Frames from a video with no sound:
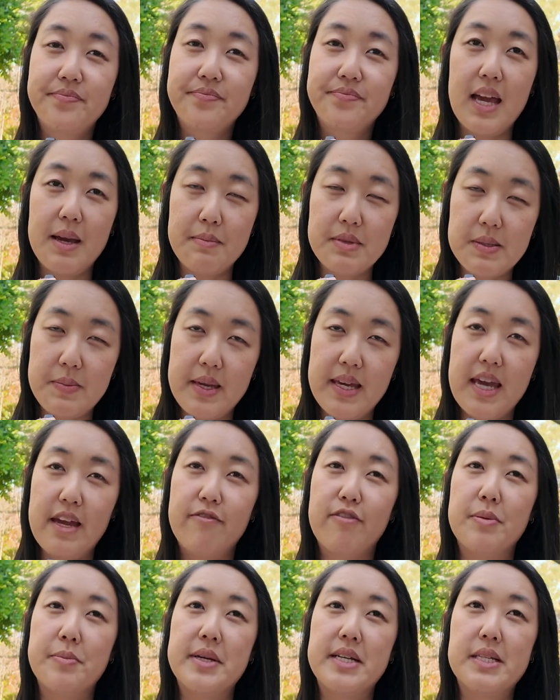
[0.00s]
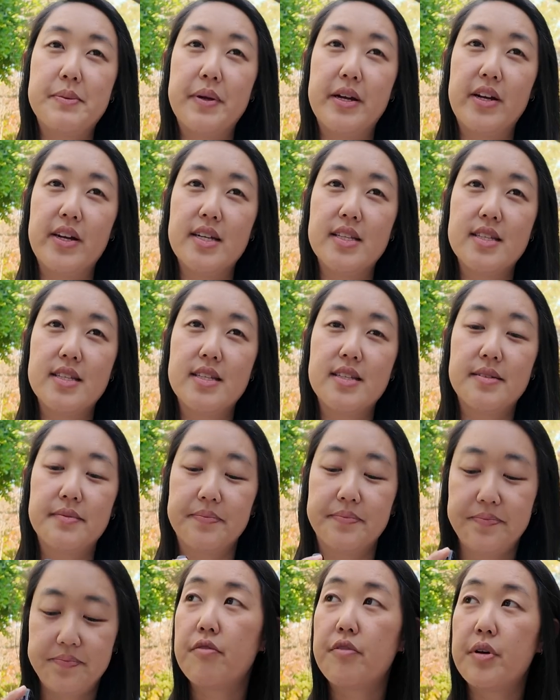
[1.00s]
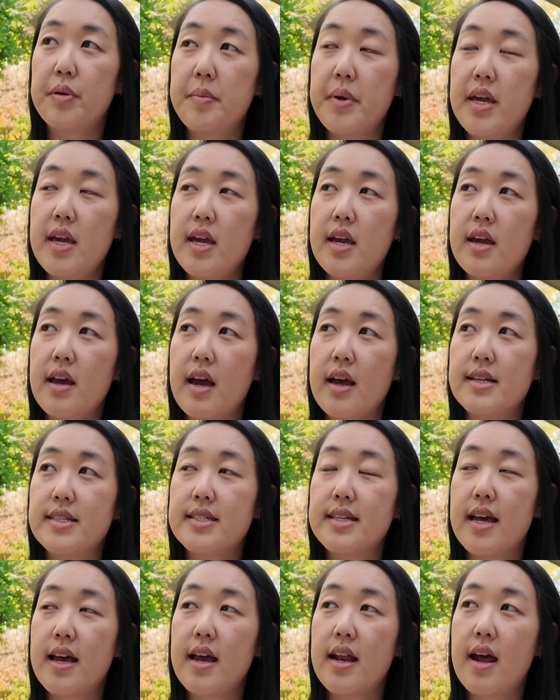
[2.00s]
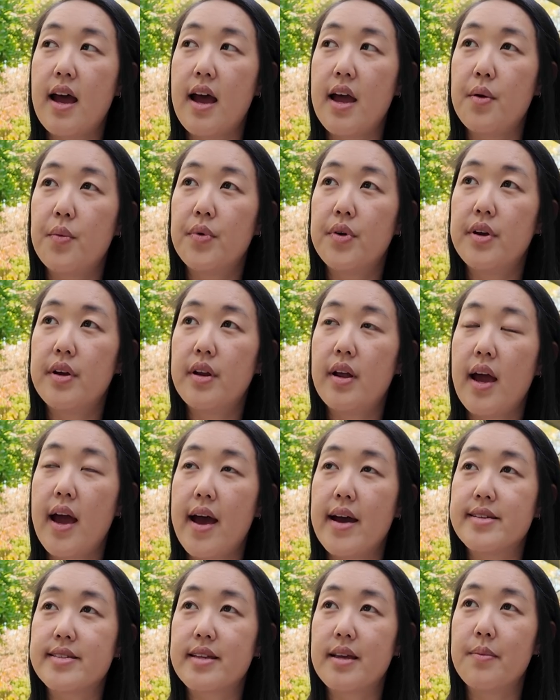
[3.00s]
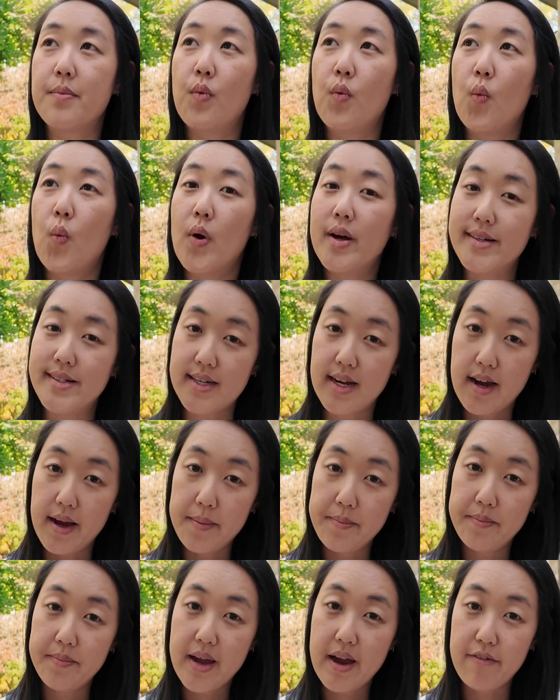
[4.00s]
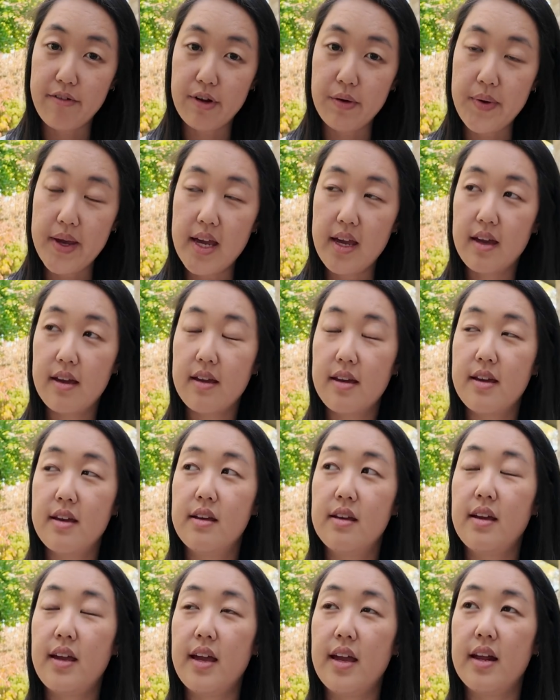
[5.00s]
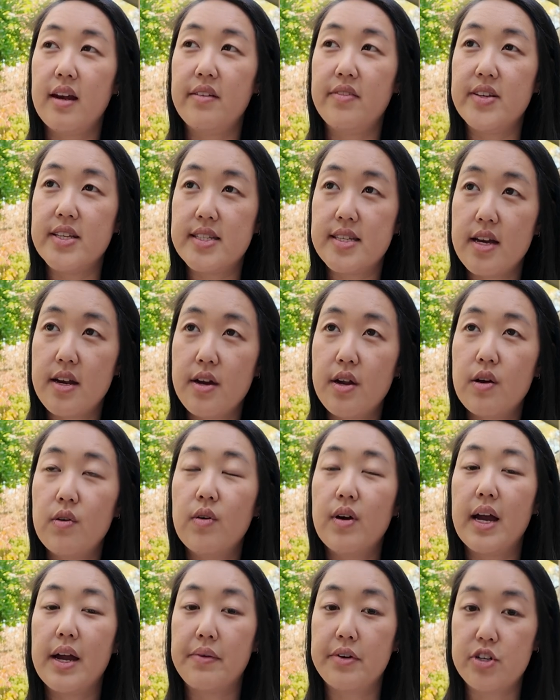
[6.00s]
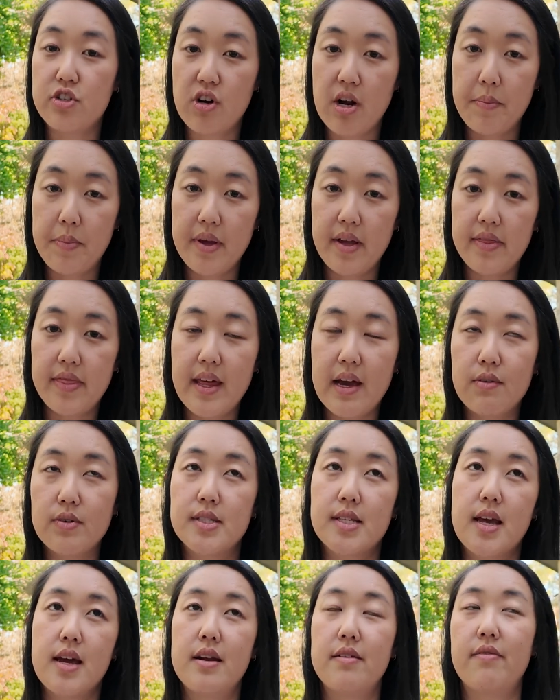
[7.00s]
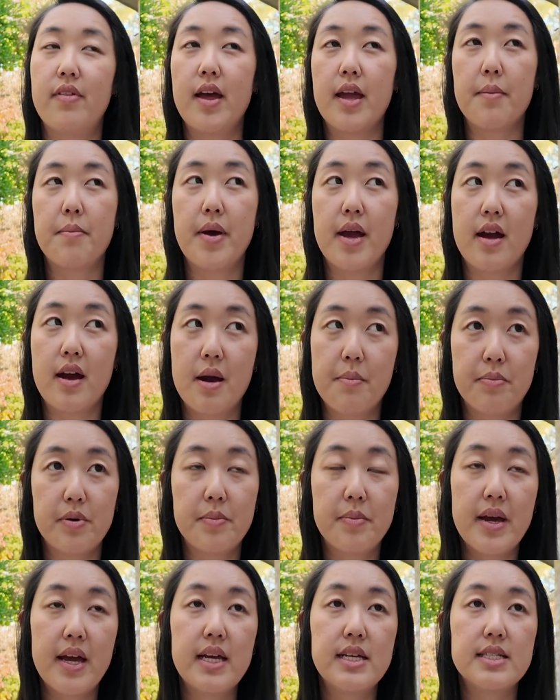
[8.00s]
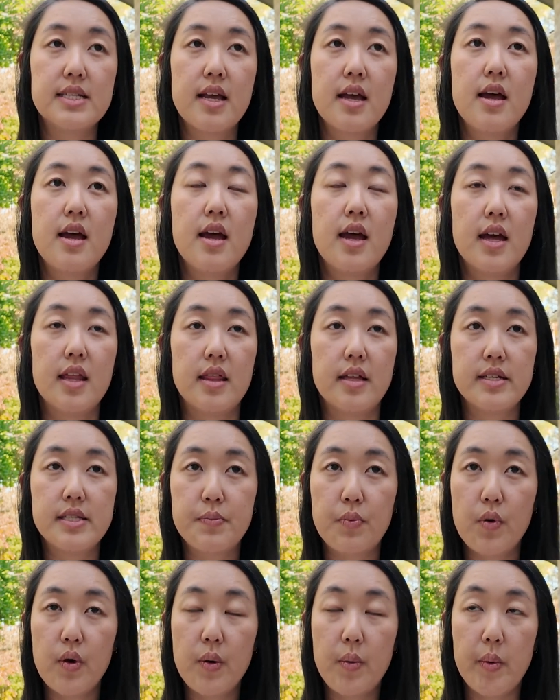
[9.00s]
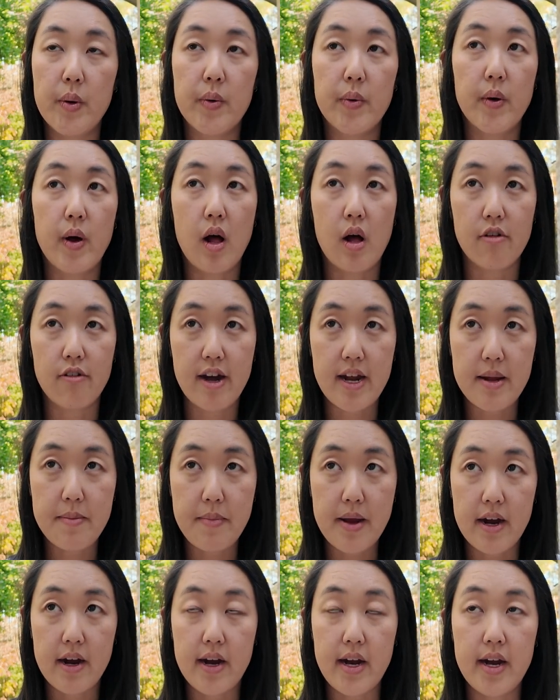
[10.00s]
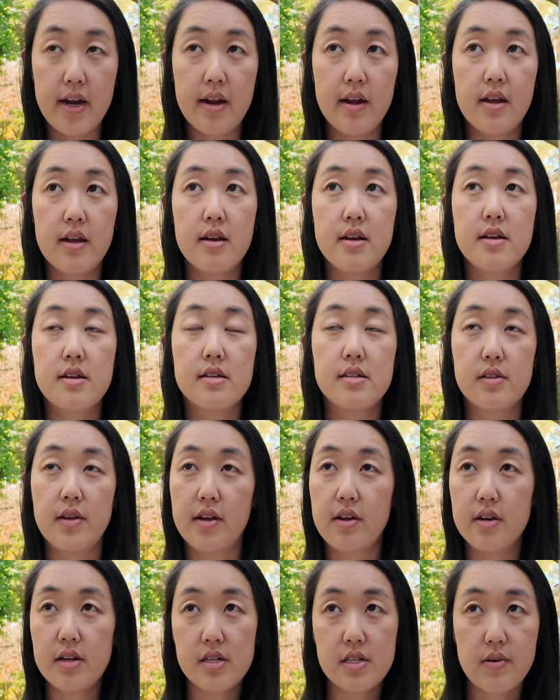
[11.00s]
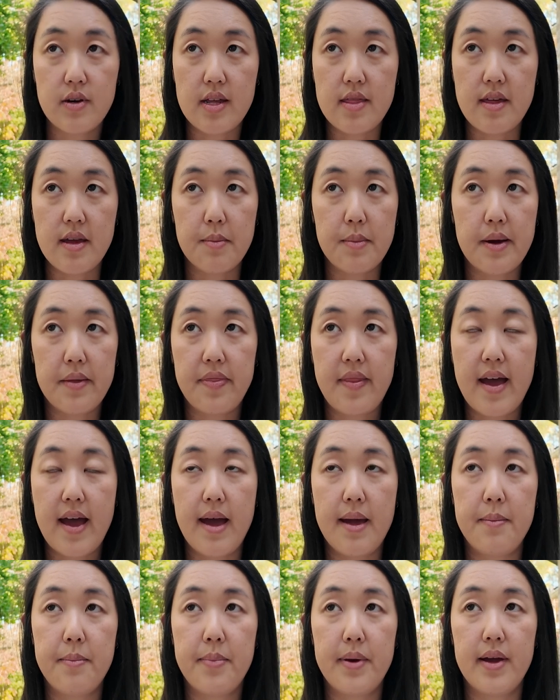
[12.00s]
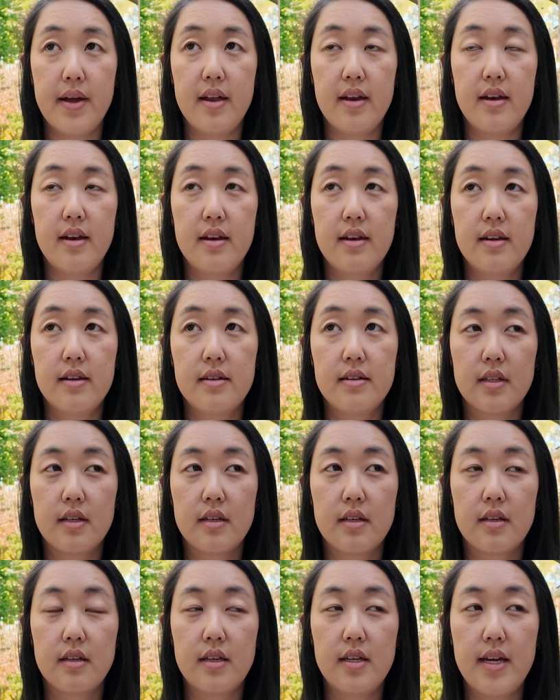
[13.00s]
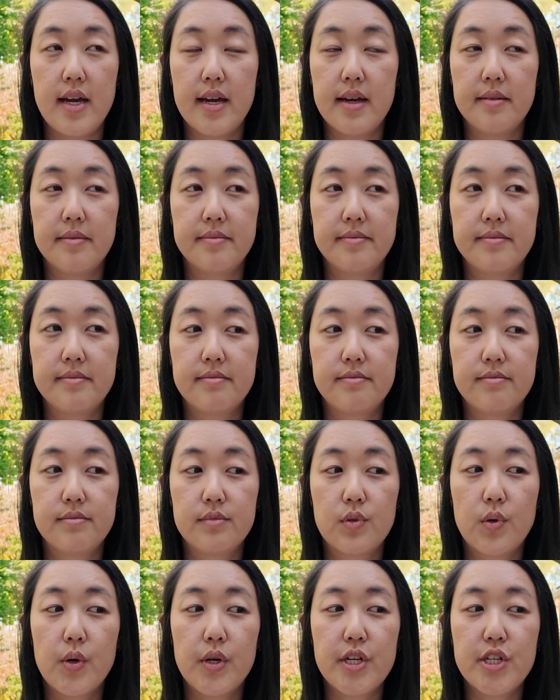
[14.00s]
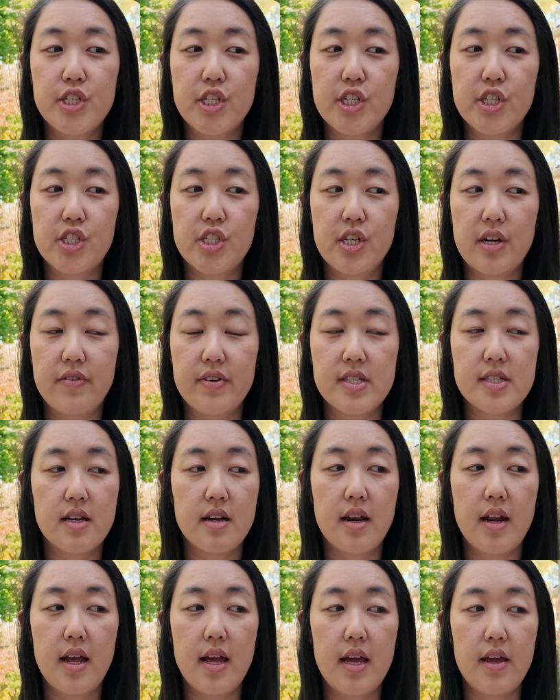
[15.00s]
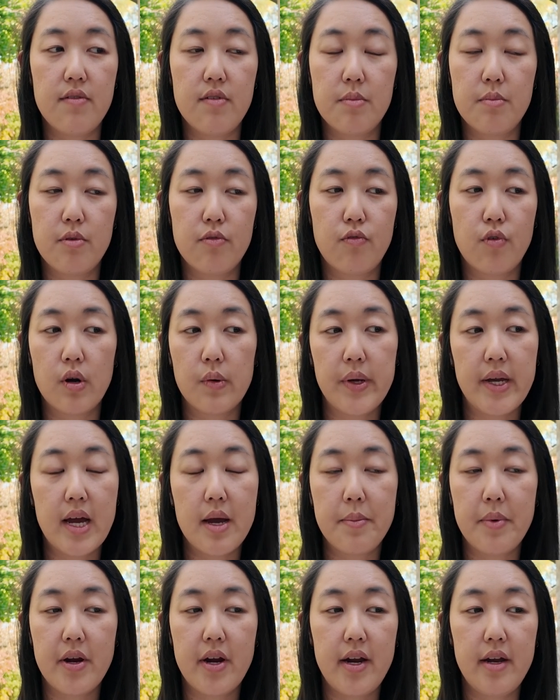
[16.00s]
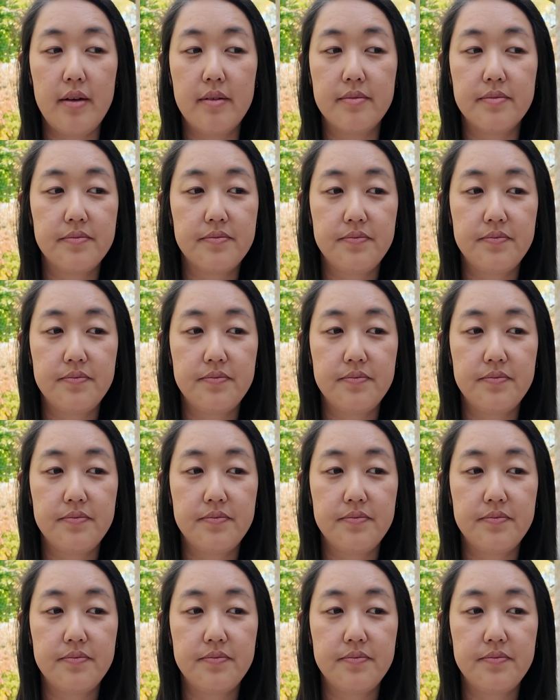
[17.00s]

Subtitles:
I am speaking from experience. For me, I said I would ask him one time every week. And if he said no, I would drop it. That was kind of like my compromise. At this point, we were already married, so I couldn't do anything about that. But yeah, going to church every Sunday, even before we got married,